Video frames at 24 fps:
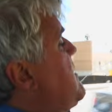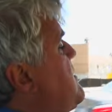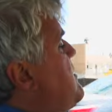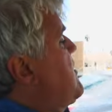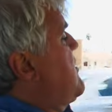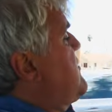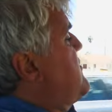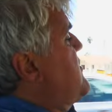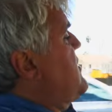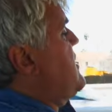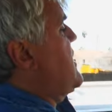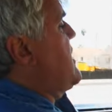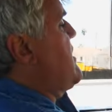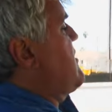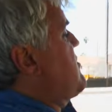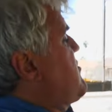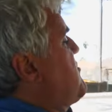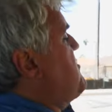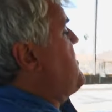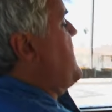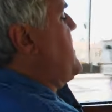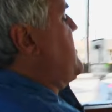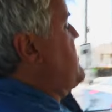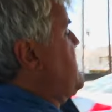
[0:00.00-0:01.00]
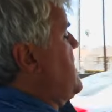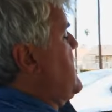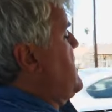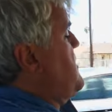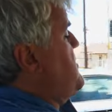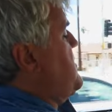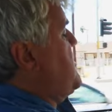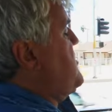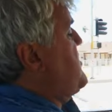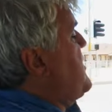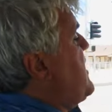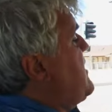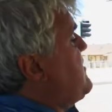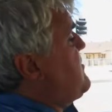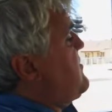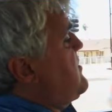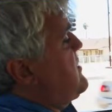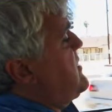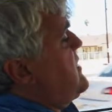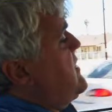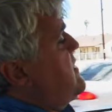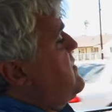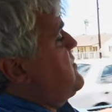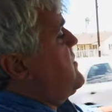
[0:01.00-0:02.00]
because a little spindly, but this,
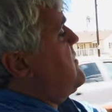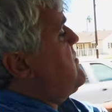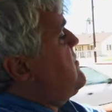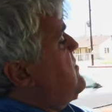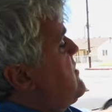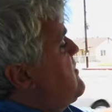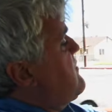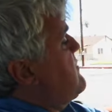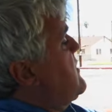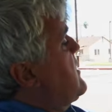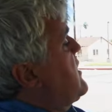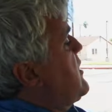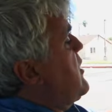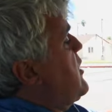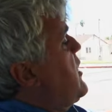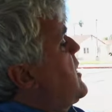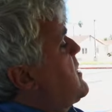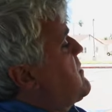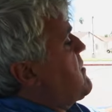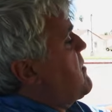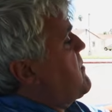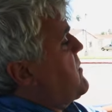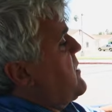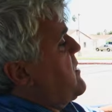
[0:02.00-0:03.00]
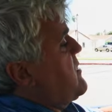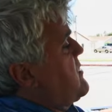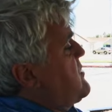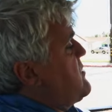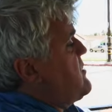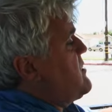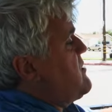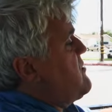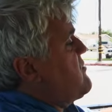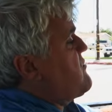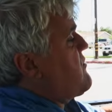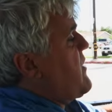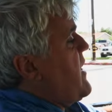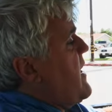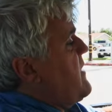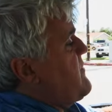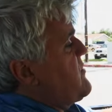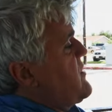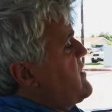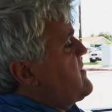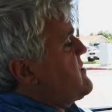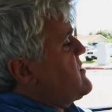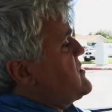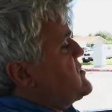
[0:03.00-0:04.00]
this is a real automobile. You can drive
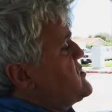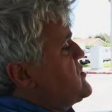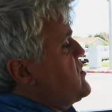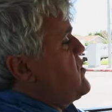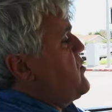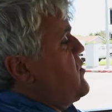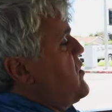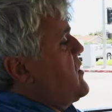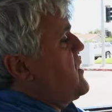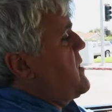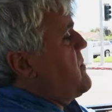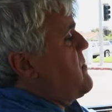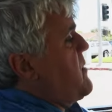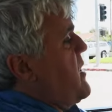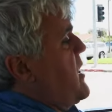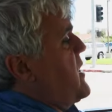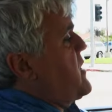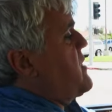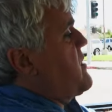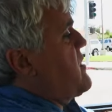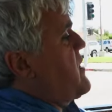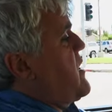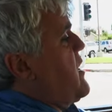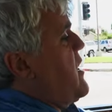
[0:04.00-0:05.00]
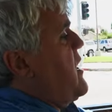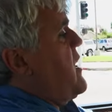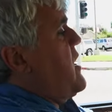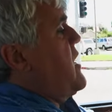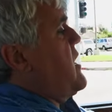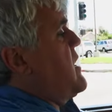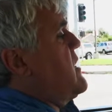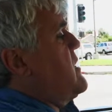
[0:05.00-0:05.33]
this as you would a modern car.